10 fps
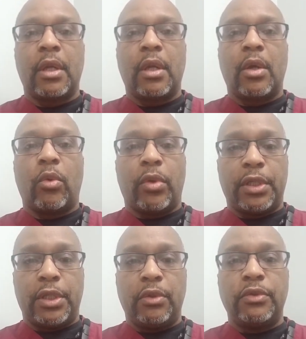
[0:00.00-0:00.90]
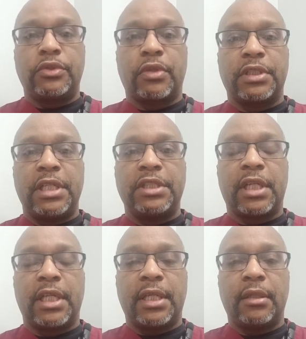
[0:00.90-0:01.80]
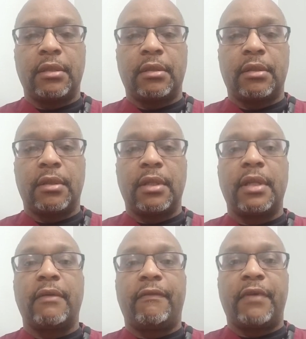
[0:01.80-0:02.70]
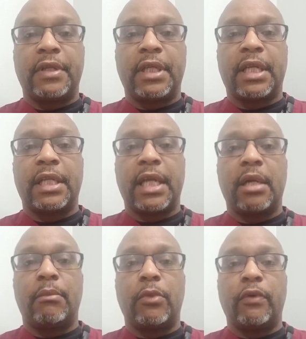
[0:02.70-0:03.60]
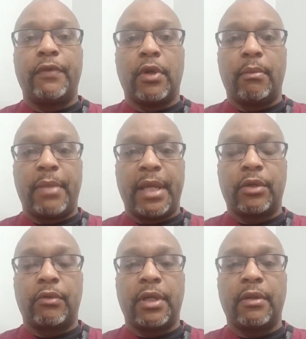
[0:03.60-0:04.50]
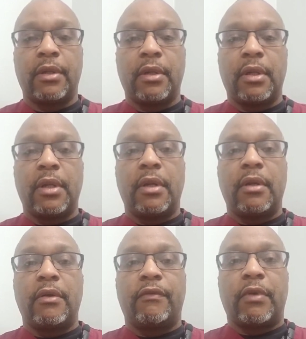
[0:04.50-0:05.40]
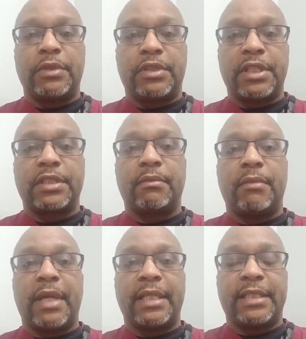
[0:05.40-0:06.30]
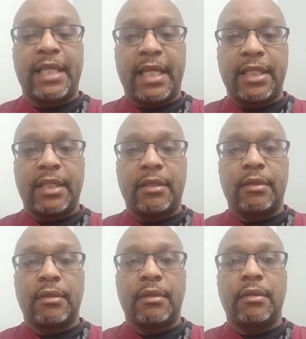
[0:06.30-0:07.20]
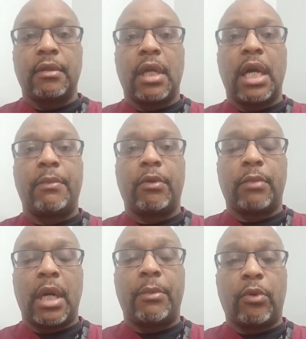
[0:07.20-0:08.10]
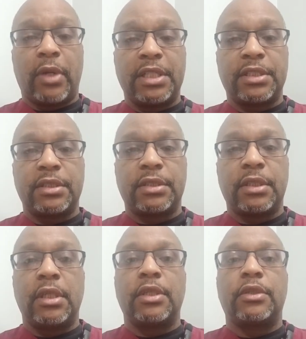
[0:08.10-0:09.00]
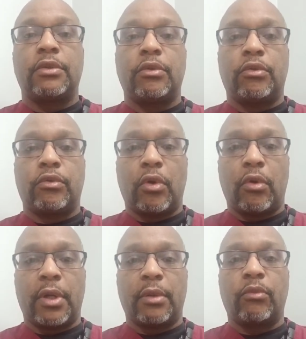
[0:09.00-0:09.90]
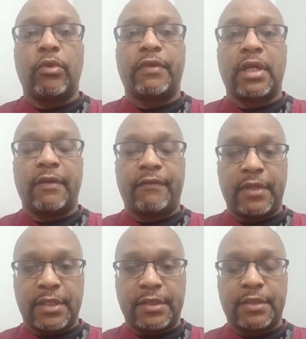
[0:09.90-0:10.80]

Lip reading: When used strategically, funding can help move your bakery from just maintaining operations to growing with confidence.